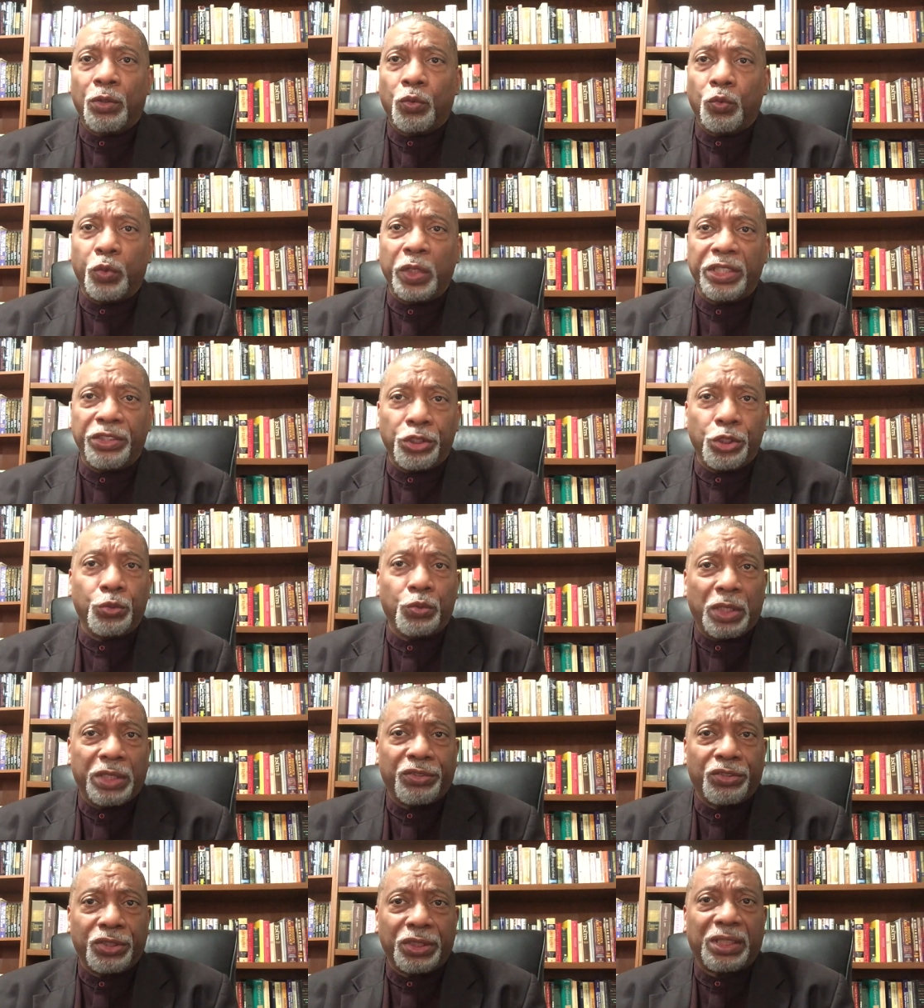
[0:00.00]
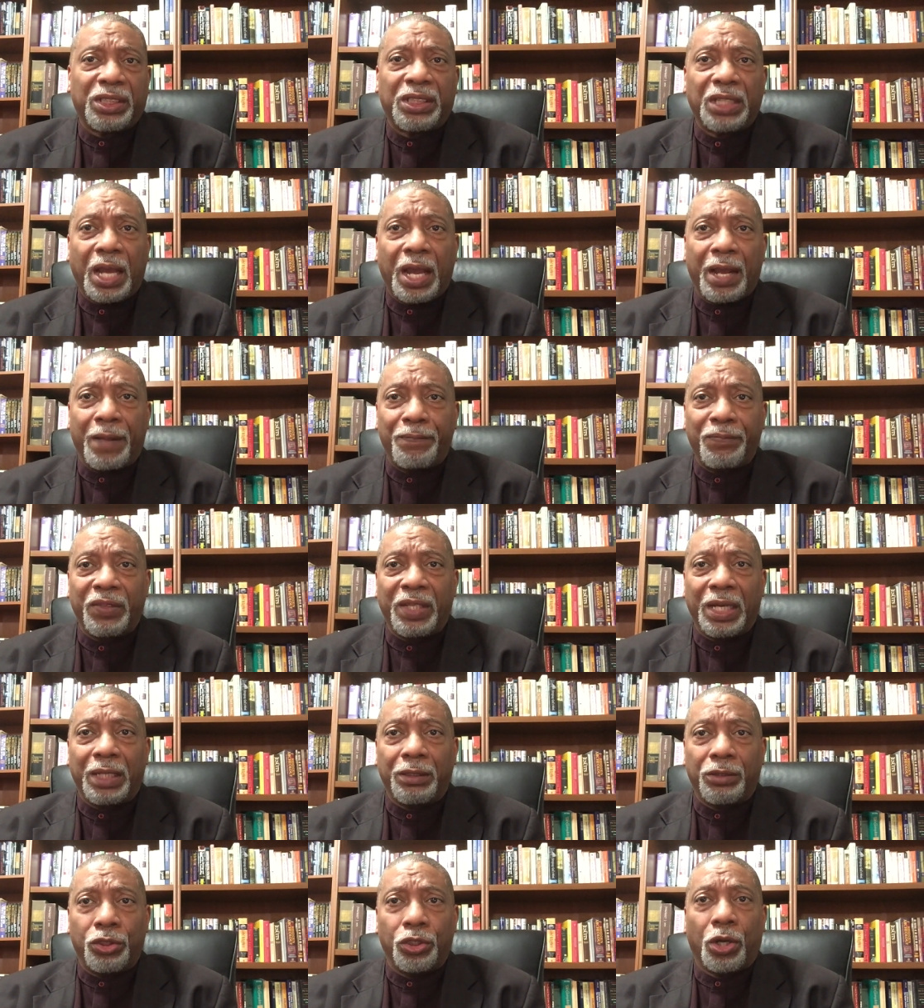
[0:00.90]
When you understand
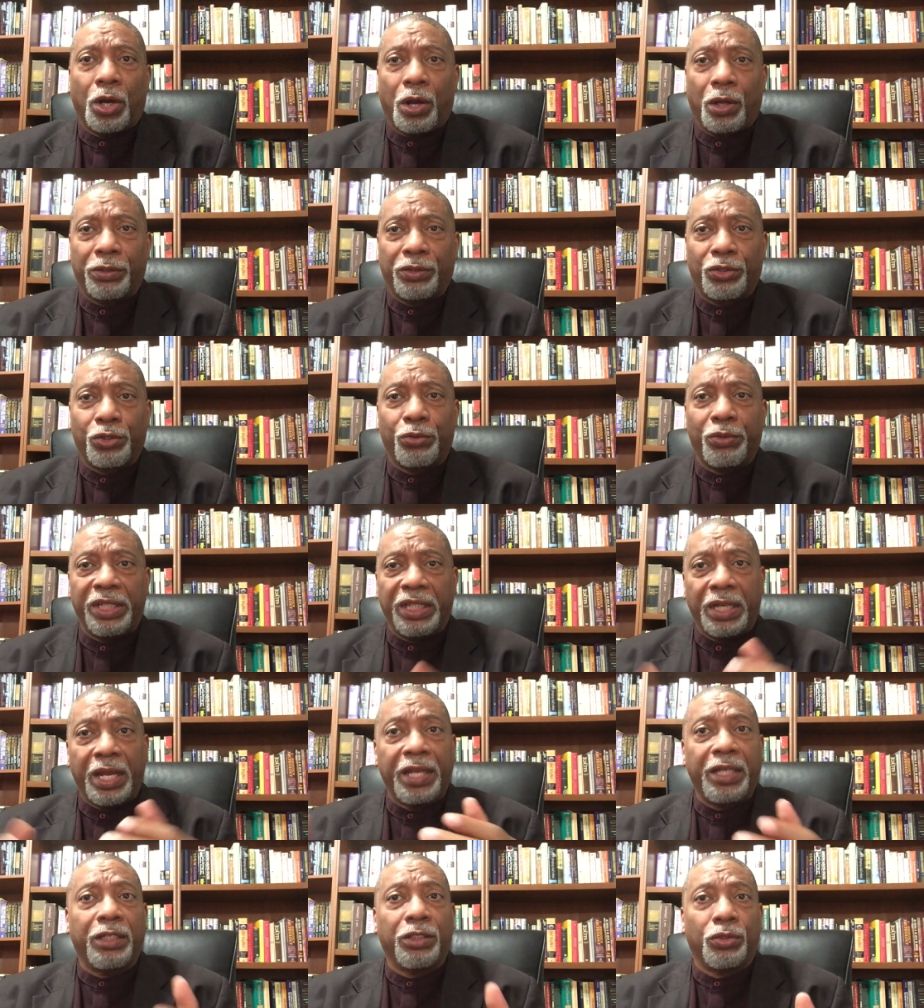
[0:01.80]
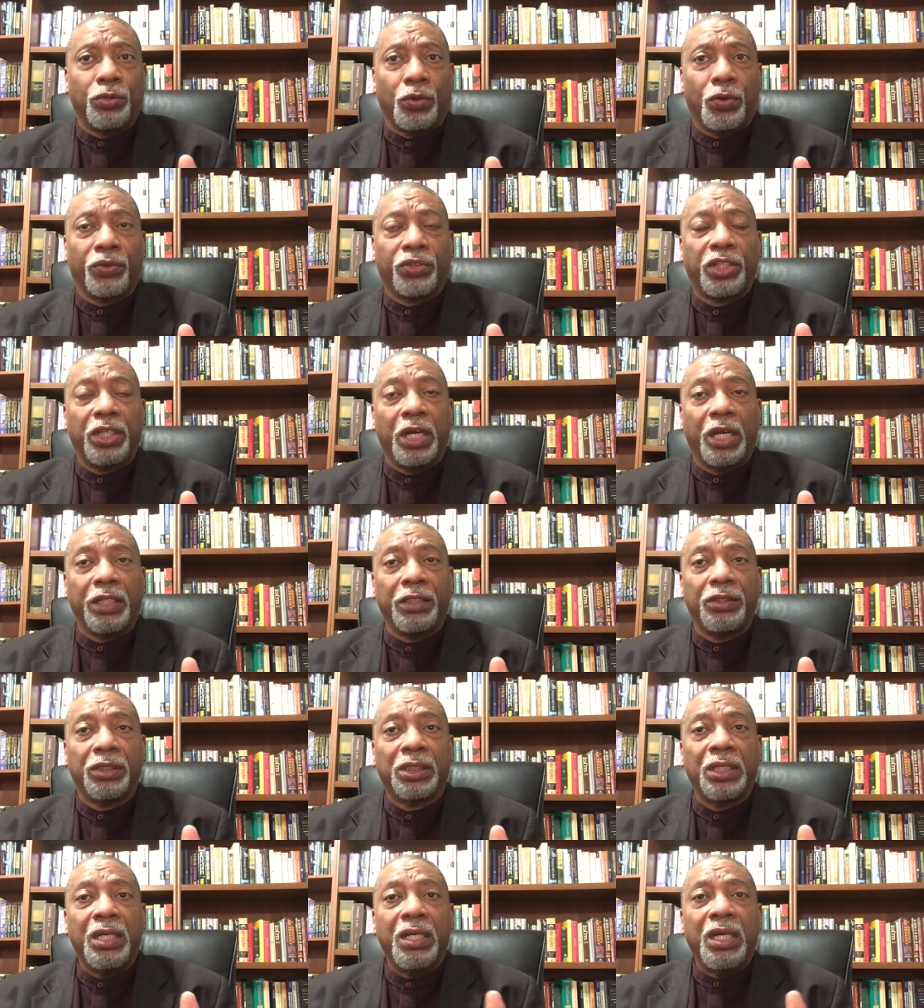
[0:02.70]
that God created all
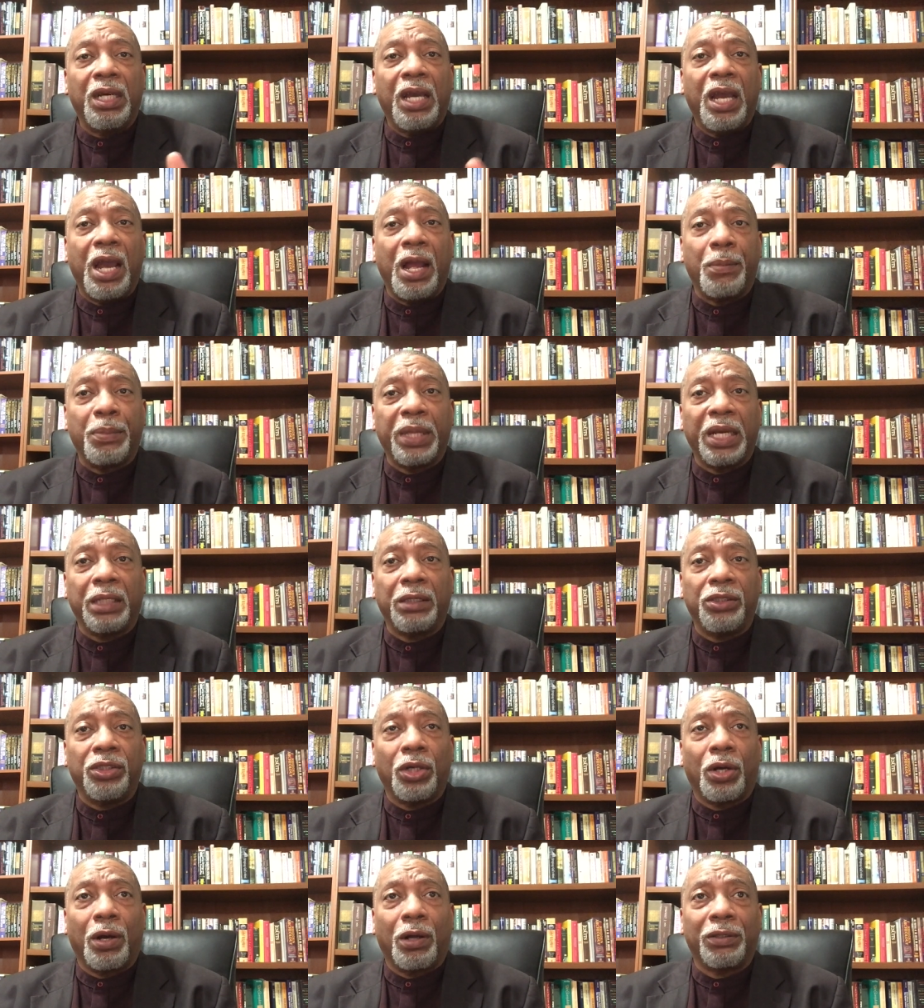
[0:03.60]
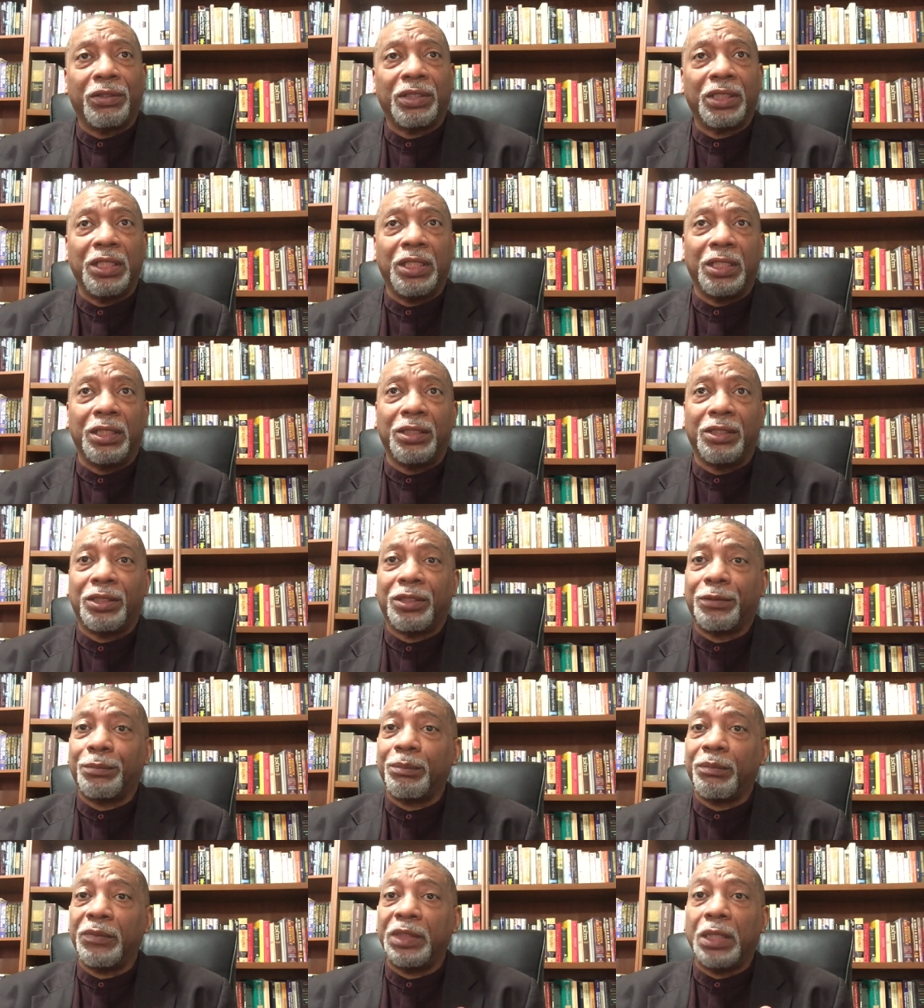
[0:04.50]
things and that God
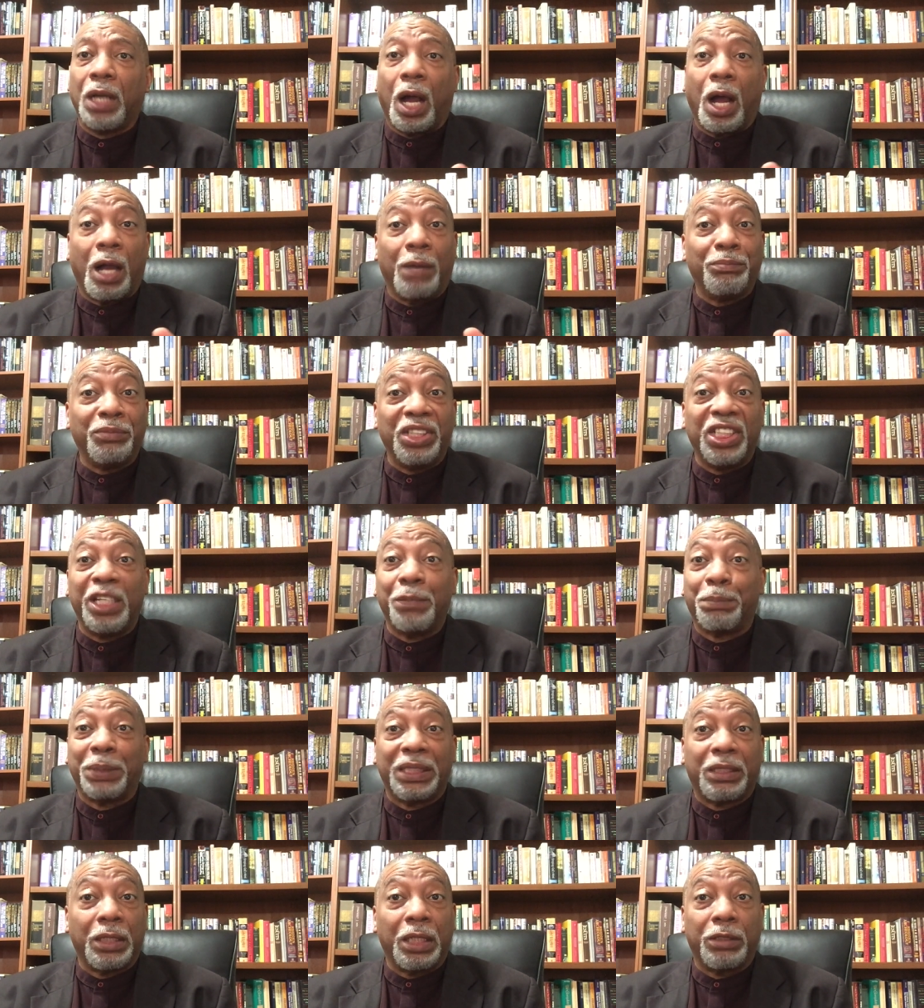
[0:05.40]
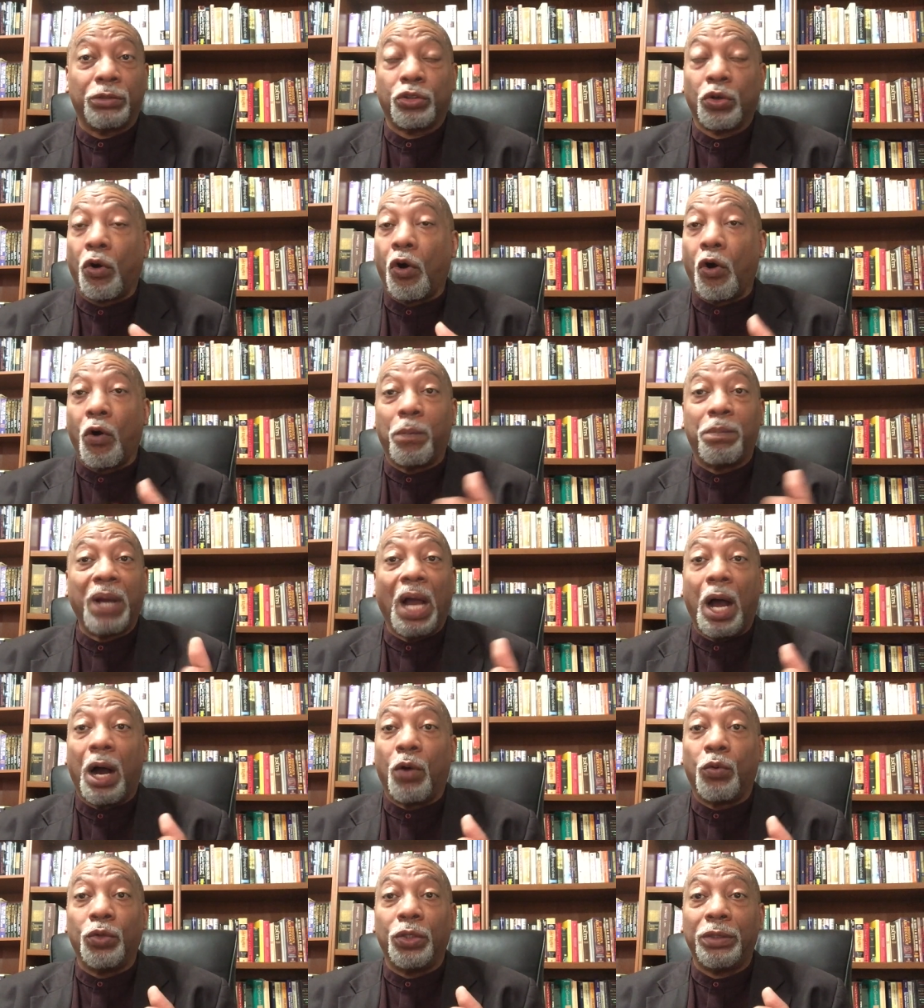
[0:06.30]
is omnipotent, all
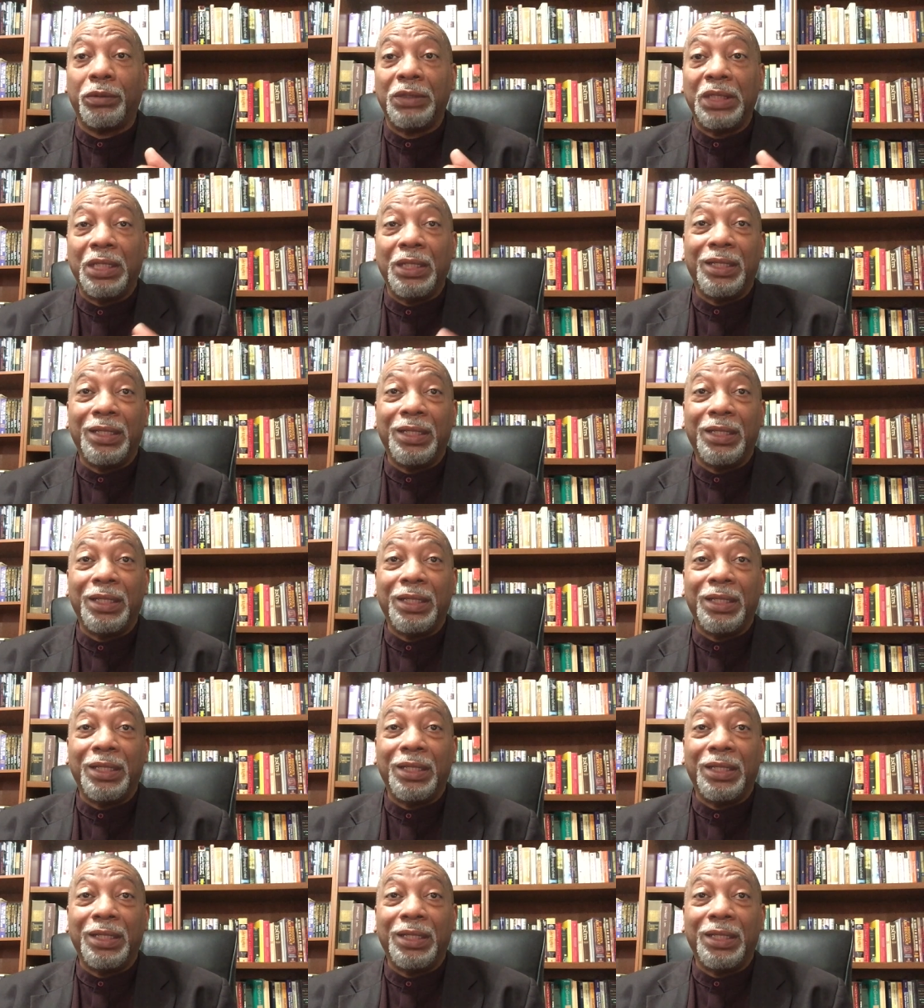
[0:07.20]
power,